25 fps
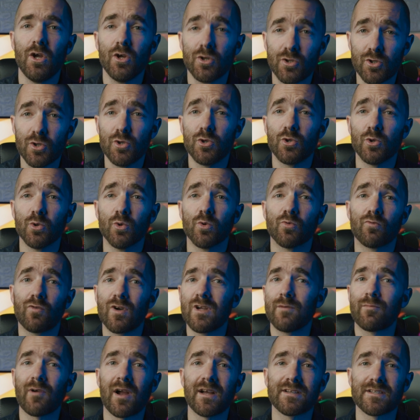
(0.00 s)
Google
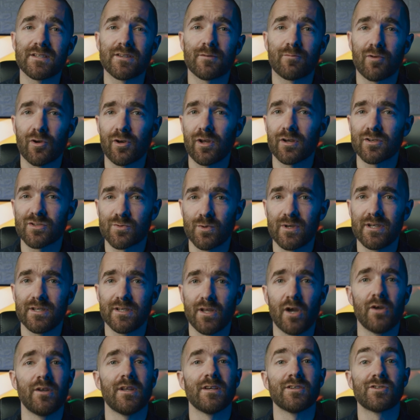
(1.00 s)
rebranded the product suite
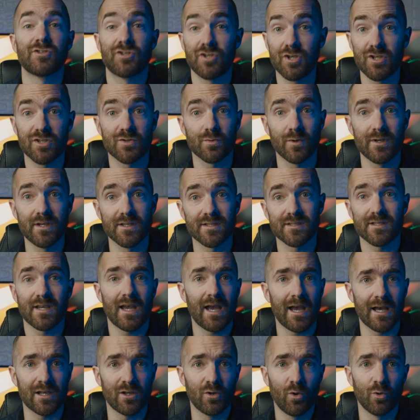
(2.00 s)
known as G Suite
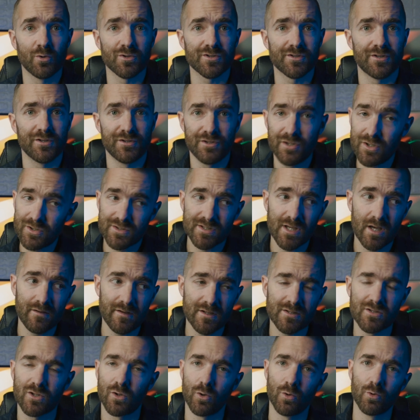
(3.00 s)
and launched the new
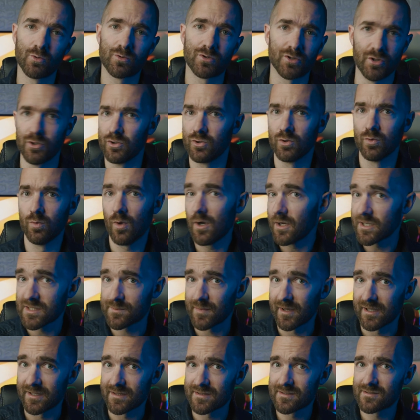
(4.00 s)
service called Google
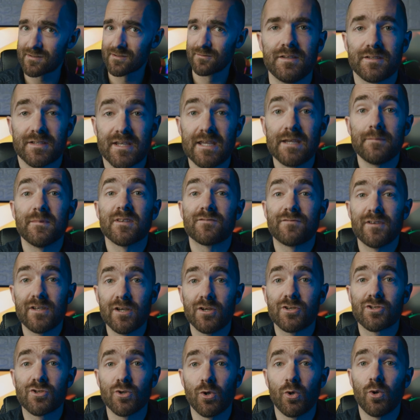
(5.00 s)
Workspace. To keep this
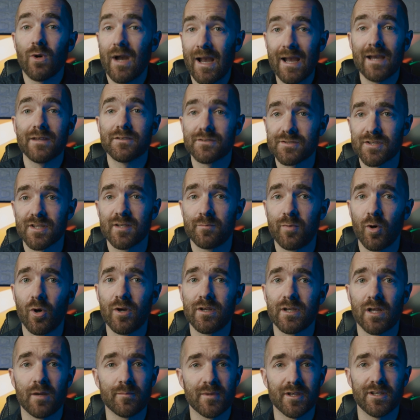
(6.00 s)
video short and to the
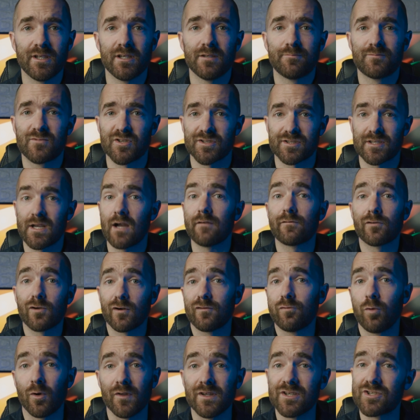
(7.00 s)
point, I'm gonna just cover
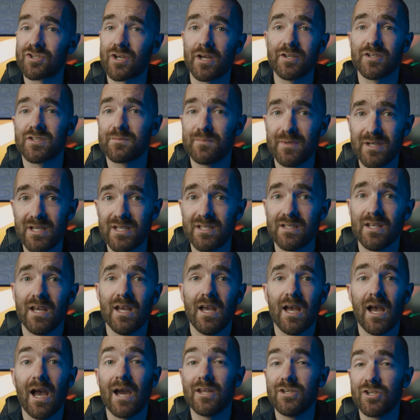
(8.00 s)
off what these changes mean,
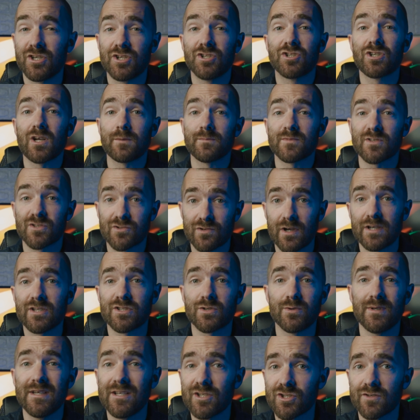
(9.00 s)
and you can jump straight
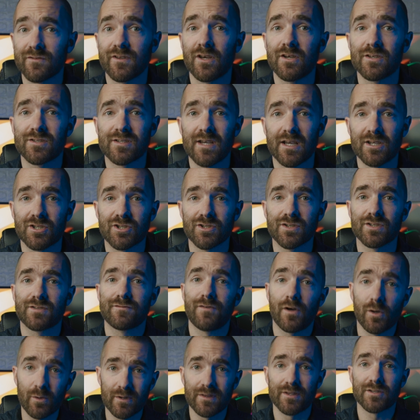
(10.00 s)
to each of those sections
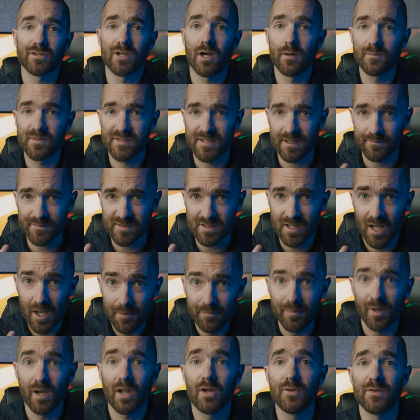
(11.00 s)
following the timestamps
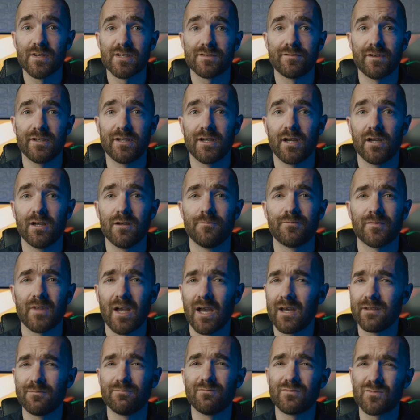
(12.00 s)
below this video.
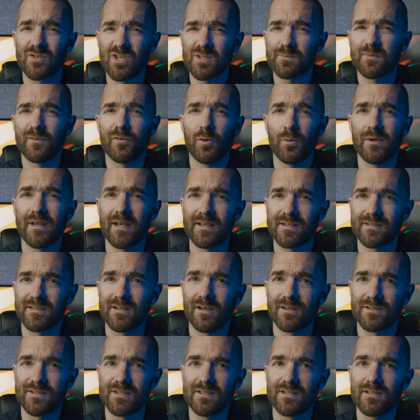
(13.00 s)
And just before we get
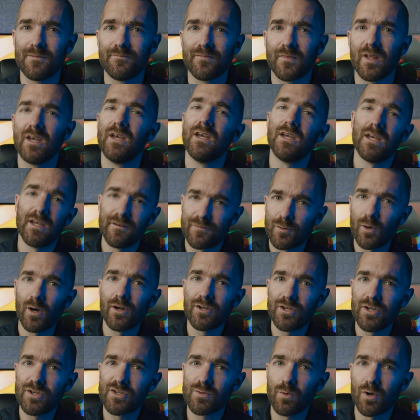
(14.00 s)
started, if you are
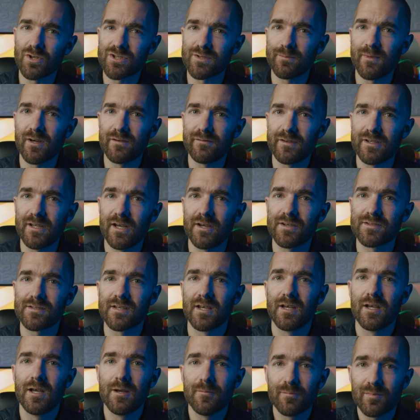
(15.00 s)
new to watching my videos,
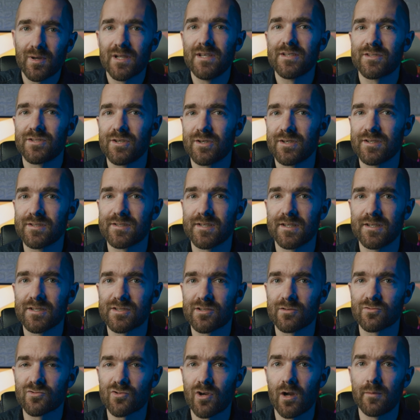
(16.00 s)
please do consider
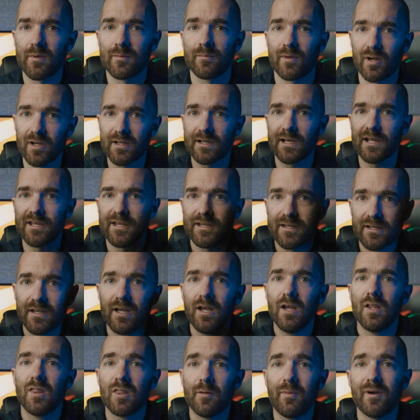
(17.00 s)
subscribing by clicking
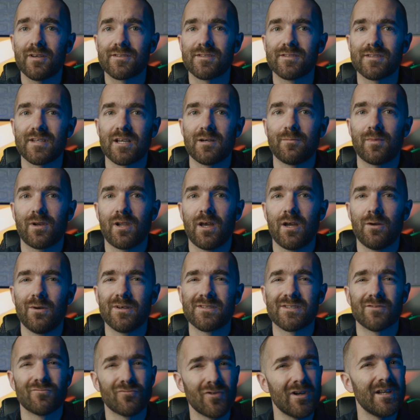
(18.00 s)
the button down below
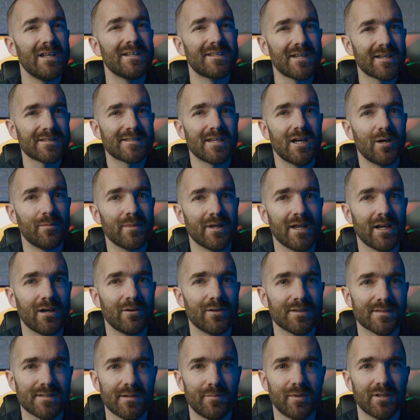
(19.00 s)
as it really does help me out
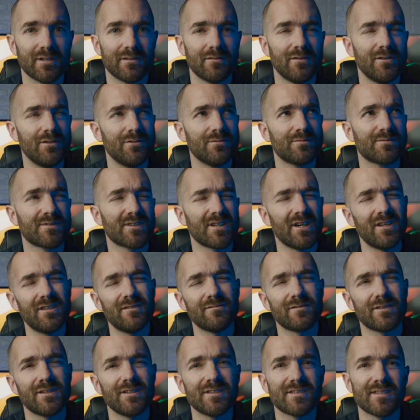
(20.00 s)
as someone who's kind
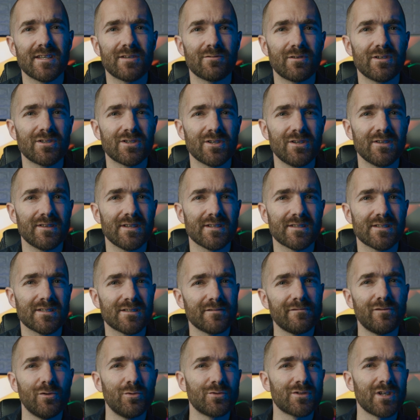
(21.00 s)
of considering doing this as
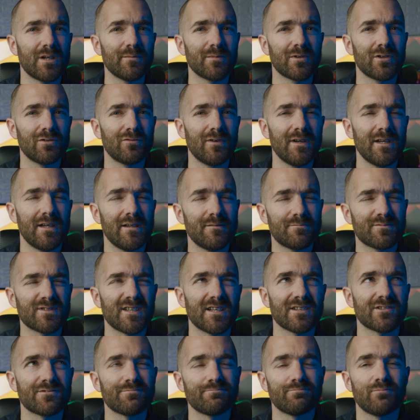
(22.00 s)
a full-time career
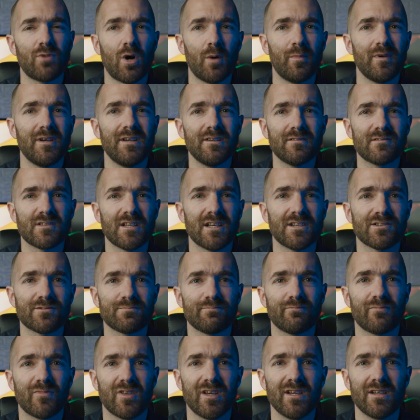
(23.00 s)
slash hobby slash
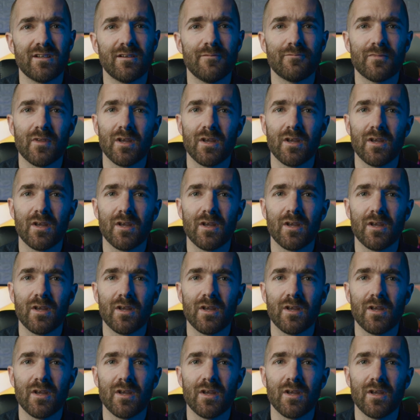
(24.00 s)
thing.